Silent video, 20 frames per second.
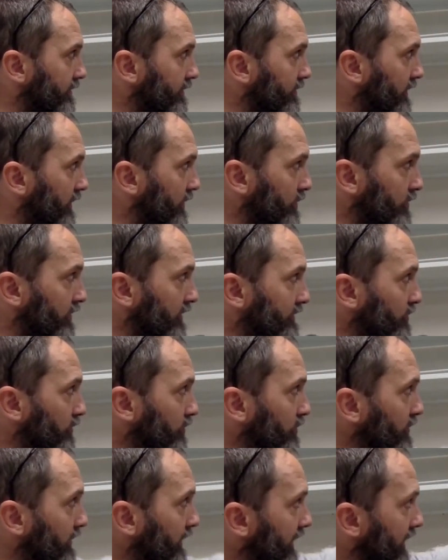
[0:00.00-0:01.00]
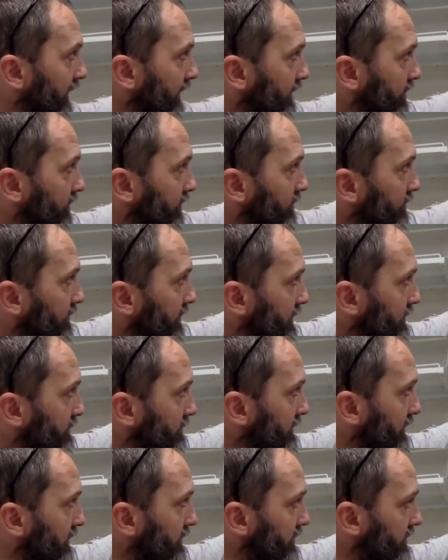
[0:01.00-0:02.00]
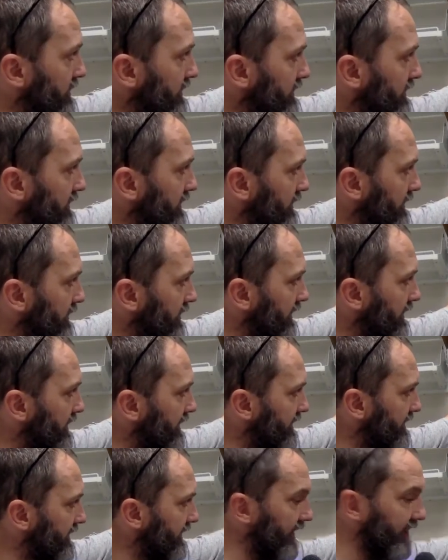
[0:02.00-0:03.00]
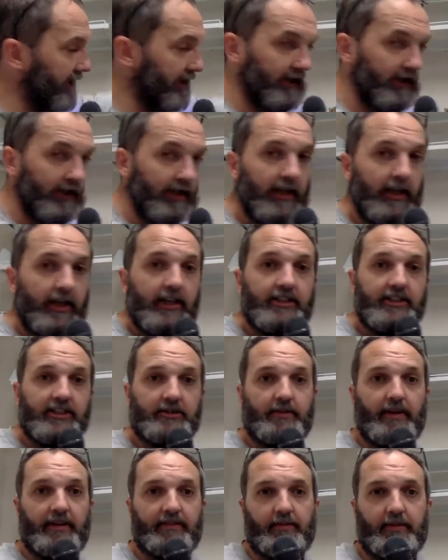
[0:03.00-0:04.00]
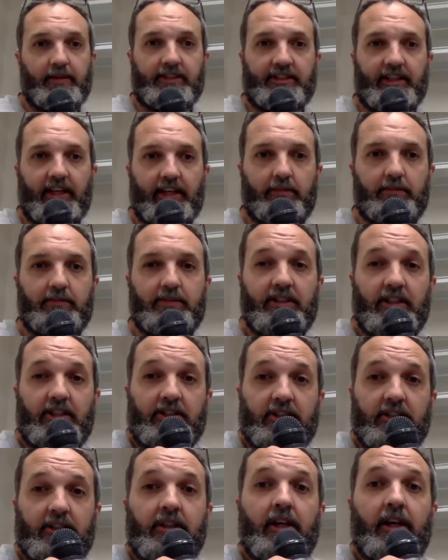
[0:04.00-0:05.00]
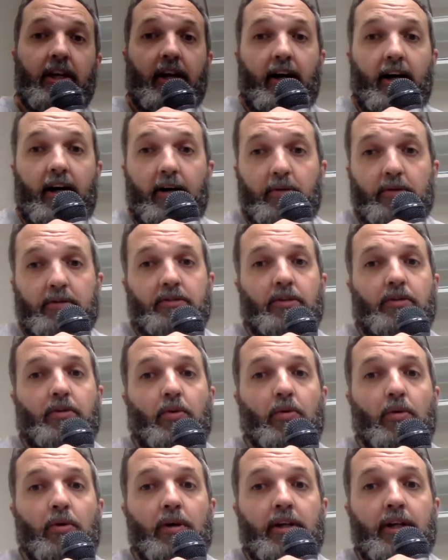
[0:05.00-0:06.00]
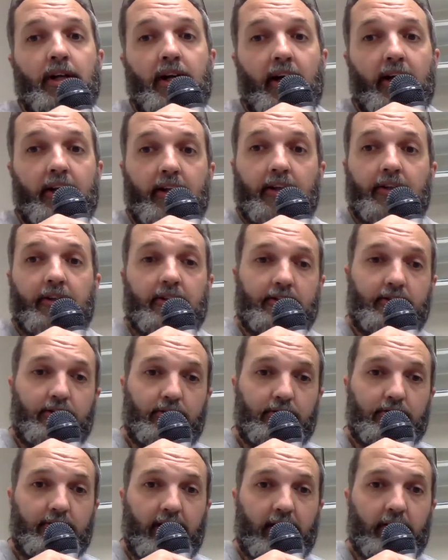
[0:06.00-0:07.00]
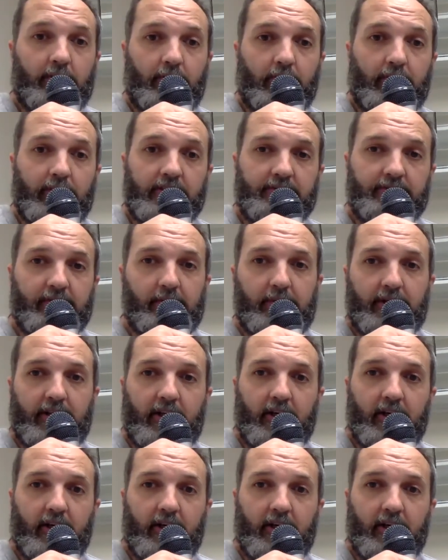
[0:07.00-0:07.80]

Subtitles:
Whoa, it's way too much motion. Goodness sake. Suspended from the second position, I will record another 2 data points, flipping it